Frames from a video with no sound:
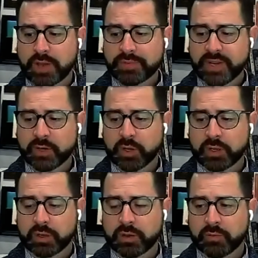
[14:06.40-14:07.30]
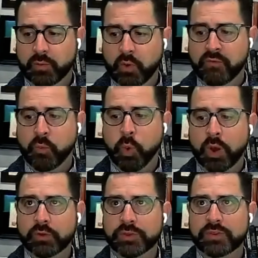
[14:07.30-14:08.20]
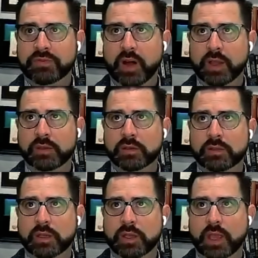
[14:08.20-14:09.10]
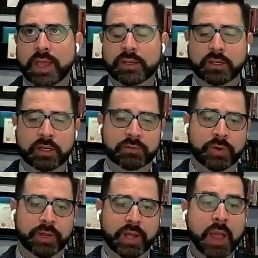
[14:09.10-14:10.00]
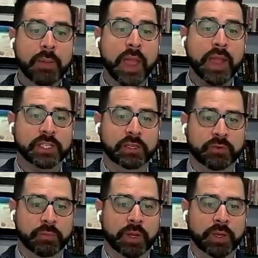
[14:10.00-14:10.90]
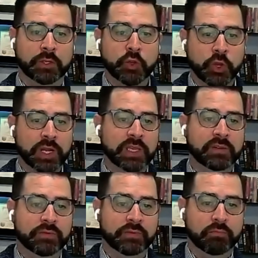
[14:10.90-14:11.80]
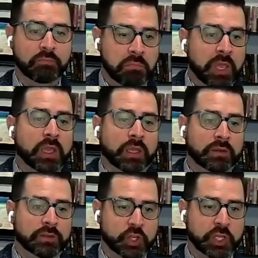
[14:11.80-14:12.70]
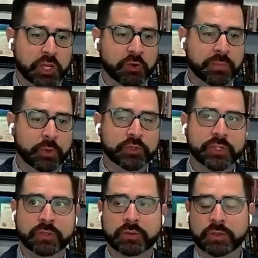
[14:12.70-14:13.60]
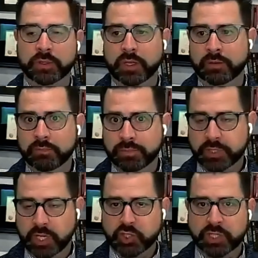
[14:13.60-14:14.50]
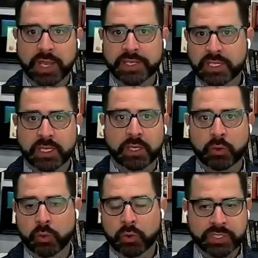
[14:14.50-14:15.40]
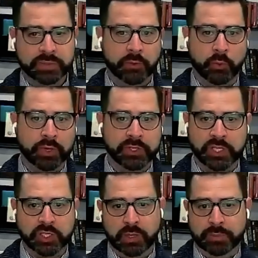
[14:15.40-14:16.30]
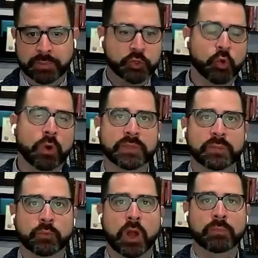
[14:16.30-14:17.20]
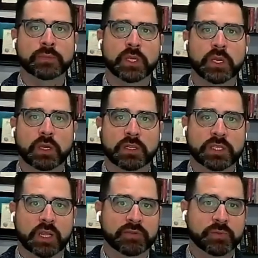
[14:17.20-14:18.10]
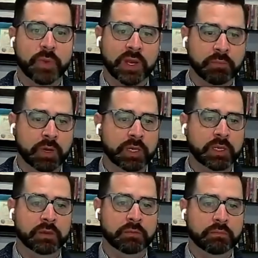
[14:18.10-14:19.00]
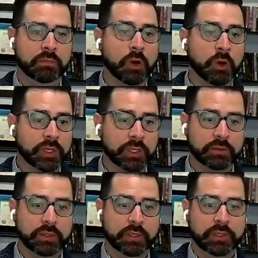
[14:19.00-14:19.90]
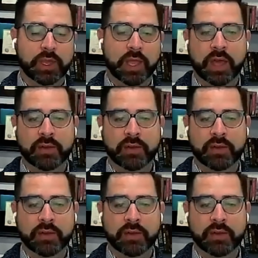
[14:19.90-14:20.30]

you have to have a well-defined handoff, right? I'm asking for money. You're going to give me, a security person, and potentially IT or some other organization, help them shore up some problems, instead of spending money on marketing,